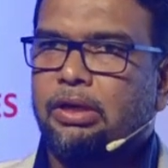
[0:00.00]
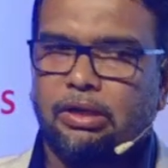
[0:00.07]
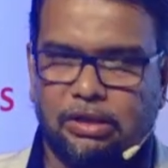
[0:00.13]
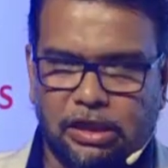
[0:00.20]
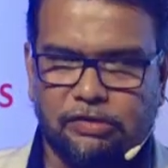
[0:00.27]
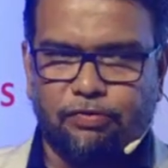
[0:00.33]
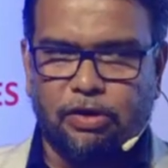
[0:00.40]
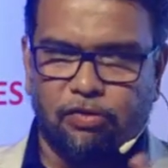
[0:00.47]

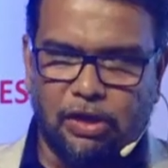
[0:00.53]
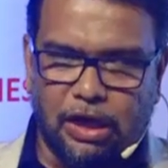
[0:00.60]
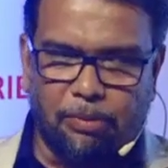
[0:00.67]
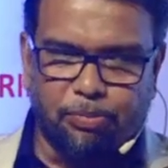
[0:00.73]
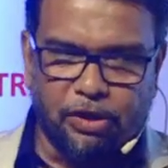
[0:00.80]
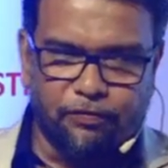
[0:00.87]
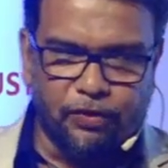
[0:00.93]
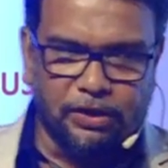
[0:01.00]
That's why we
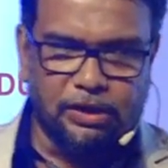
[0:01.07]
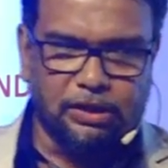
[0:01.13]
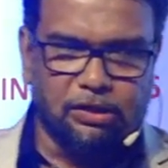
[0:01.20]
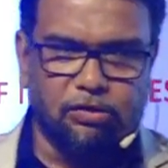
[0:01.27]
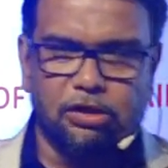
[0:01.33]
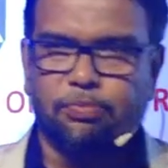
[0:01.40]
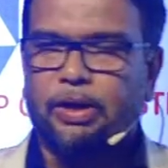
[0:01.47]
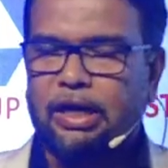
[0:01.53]
opted for that
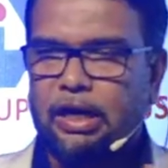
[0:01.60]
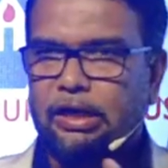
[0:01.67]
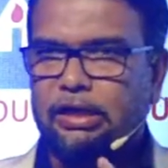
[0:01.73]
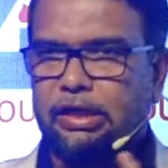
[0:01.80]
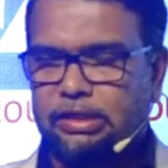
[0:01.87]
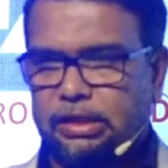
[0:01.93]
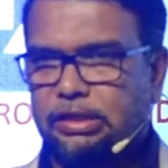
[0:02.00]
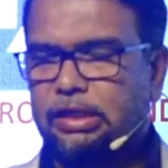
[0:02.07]
spiral heat
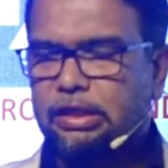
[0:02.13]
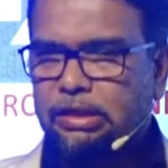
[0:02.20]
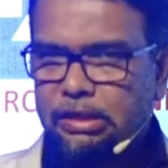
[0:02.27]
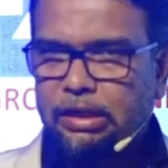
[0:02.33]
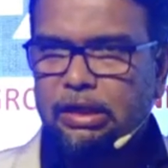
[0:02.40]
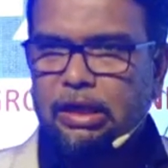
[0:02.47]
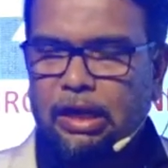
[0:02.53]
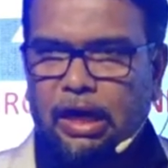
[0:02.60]
exchanger.
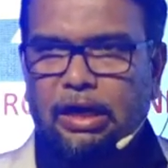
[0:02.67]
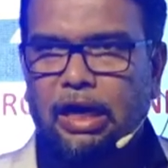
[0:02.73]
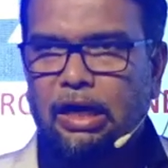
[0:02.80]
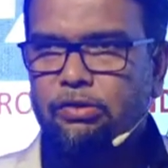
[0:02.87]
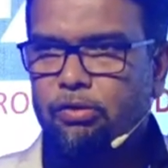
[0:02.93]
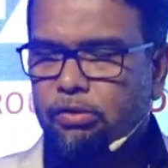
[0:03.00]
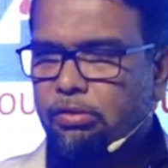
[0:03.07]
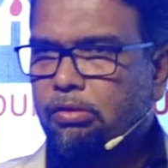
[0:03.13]
And
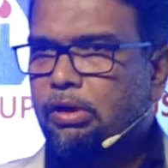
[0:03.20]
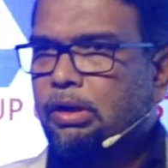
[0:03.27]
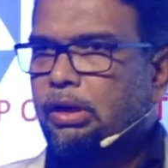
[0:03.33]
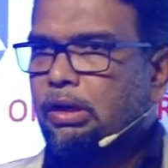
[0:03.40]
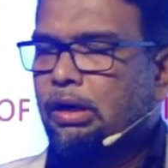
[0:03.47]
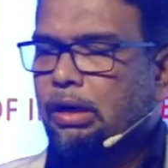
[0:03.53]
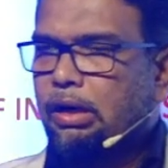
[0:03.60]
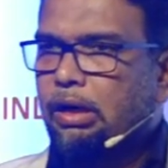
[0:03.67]
also
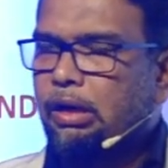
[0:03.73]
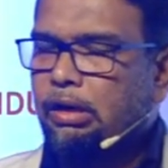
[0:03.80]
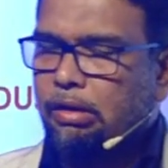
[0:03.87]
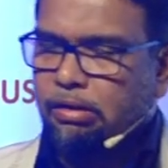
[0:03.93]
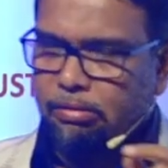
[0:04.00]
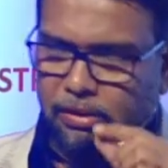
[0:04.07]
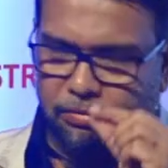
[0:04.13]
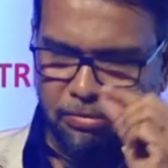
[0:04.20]

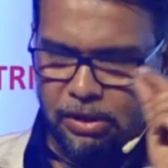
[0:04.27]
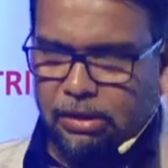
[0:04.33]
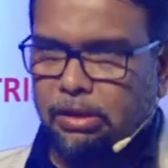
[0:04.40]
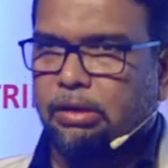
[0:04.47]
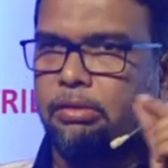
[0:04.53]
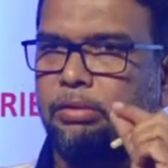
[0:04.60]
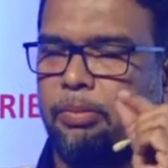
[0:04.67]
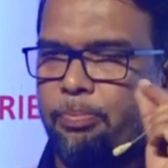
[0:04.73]

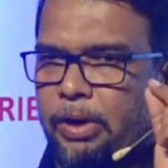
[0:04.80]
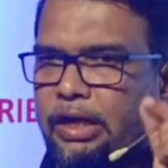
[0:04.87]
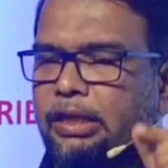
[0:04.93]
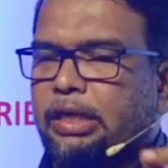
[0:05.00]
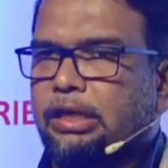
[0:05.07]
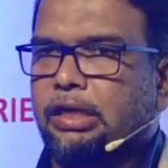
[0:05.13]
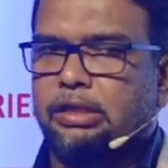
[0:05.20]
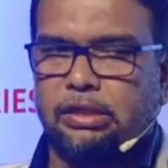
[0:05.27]
the plate
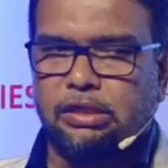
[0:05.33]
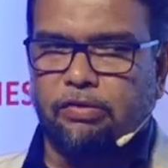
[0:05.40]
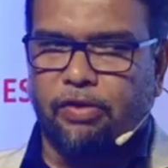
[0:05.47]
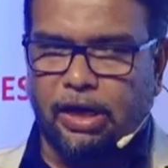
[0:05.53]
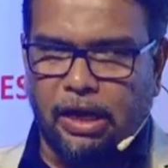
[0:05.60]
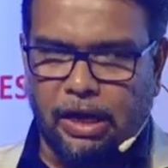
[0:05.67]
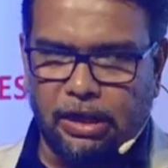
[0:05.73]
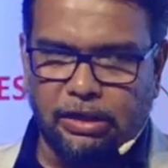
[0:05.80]
thickness is
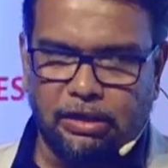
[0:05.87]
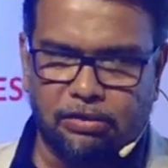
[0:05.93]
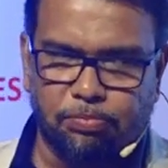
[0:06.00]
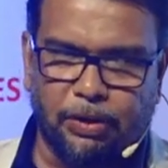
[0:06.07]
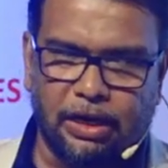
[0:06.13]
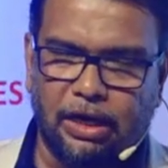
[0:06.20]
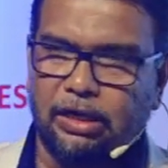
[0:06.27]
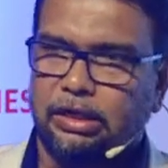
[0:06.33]
very high in the
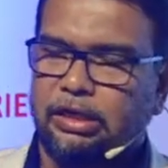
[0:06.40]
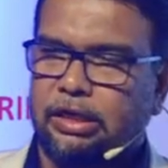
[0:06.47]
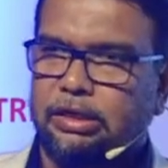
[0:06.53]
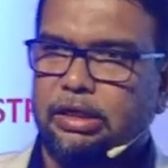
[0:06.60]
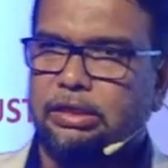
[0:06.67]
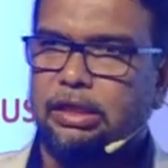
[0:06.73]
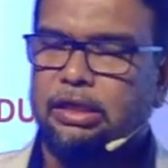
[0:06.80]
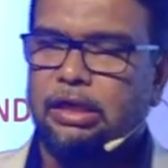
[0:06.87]
spiral heat
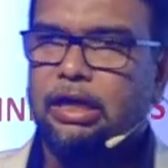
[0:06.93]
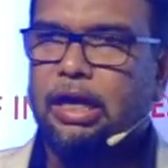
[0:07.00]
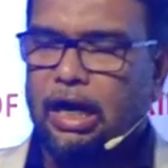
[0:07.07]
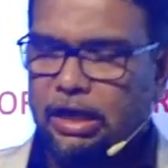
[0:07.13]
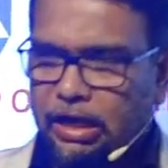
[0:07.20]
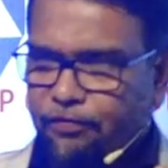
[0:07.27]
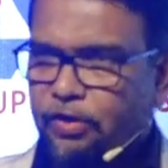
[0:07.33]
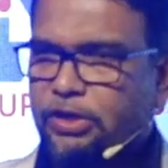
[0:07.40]
exchanger,
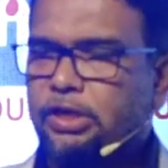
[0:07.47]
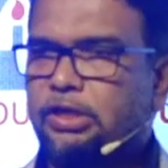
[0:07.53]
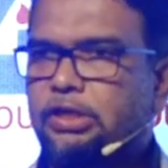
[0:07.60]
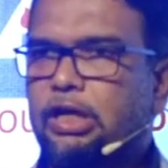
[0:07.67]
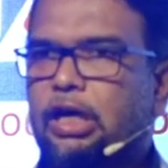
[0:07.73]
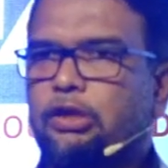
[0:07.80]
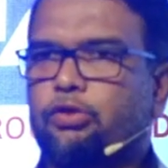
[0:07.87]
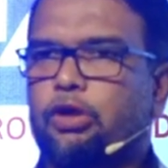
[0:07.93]
and efficiency
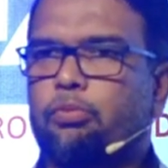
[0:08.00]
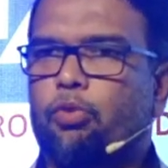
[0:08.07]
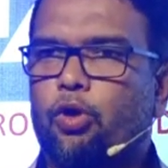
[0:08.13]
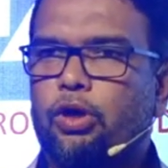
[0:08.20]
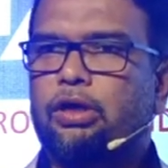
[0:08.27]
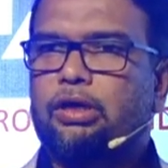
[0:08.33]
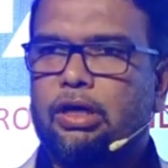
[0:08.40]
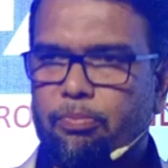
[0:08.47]
also
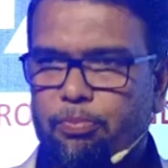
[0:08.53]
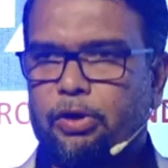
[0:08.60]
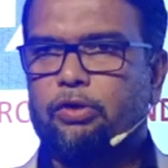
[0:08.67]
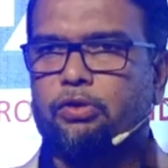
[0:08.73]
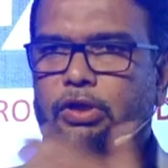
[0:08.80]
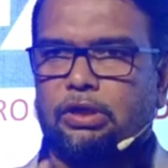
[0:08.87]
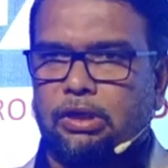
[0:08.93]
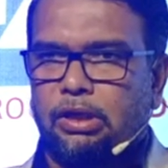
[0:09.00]
more compared to
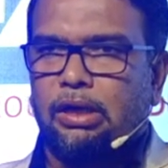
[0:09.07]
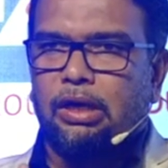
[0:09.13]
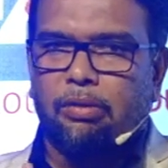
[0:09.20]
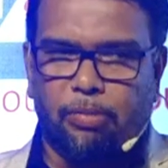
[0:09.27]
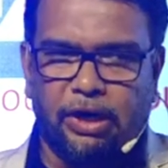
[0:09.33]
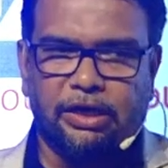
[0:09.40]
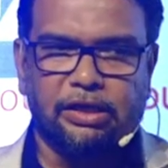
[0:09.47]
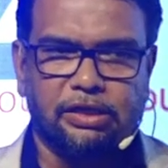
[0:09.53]
that
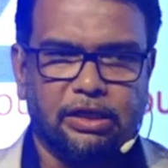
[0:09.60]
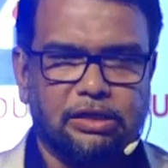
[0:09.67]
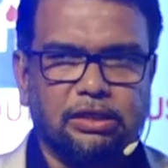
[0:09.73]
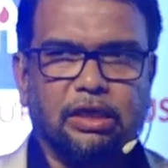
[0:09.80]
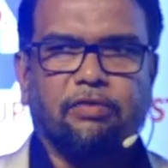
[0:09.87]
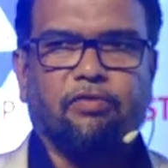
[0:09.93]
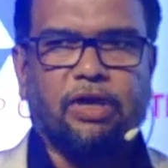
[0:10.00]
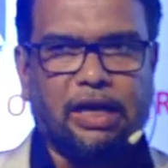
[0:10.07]
plate heat
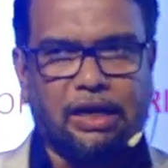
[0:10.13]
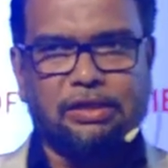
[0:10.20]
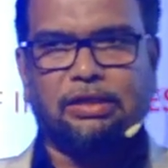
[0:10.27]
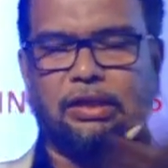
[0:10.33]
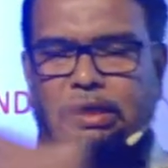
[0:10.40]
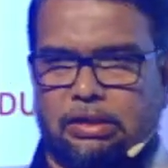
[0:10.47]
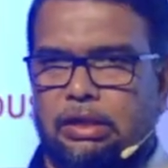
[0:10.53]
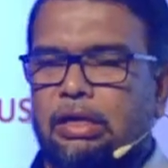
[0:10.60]
exchanger. Whereas in
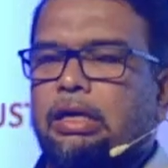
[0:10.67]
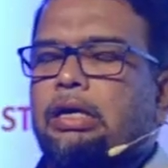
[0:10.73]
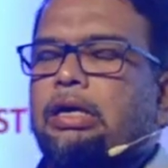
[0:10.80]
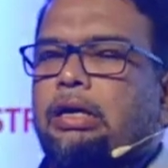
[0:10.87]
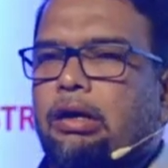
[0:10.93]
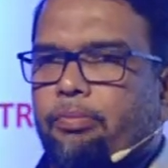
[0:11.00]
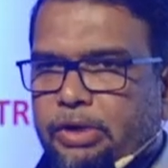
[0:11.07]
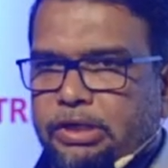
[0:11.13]
that
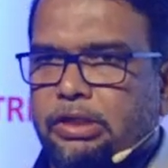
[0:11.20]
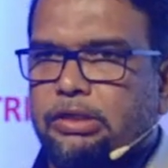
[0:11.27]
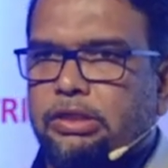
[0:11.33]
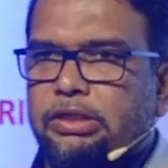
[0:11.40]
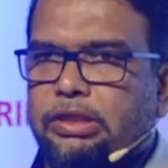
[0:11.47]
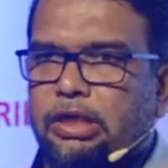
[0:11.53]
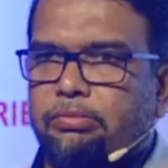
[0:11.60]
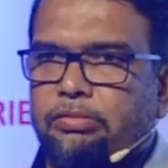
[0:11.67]
compressor
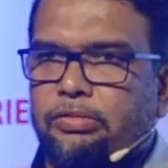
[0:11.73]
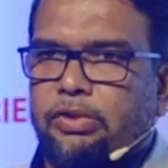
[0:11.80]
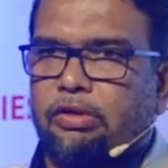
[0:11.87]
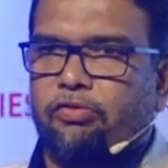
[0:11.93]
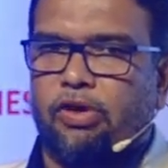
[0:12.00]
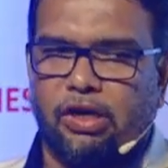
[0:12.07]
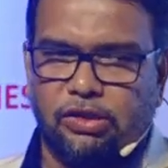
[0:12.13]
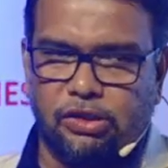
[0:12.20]
system,
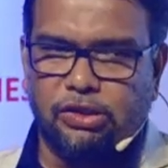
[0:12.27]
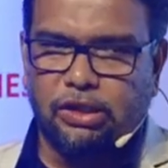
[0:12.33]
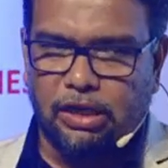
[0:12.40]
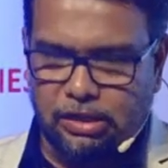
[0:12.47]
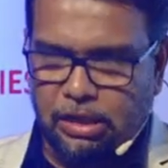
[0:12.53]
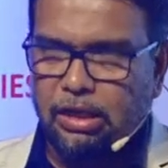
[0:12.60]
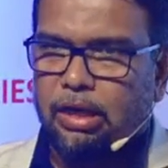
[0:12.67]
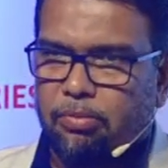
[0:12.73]
we have installed
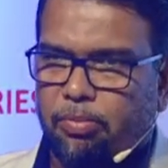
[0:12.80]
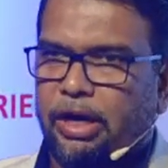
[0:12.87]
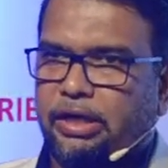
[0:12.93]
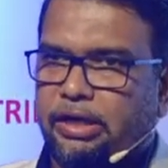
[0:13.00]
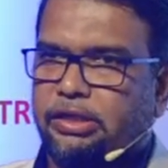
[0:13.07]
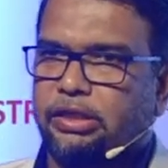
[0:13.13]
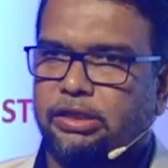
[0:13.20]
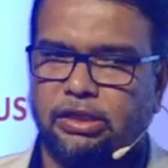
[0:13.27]
plate
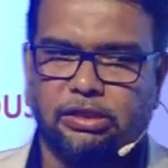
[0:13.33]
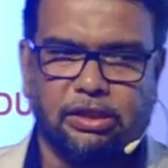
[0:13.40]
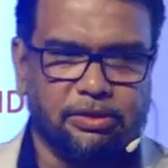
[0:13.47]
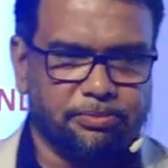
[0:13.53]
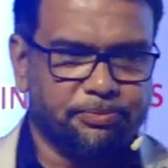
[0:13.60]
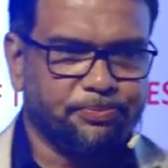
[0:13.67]
heat exchanger.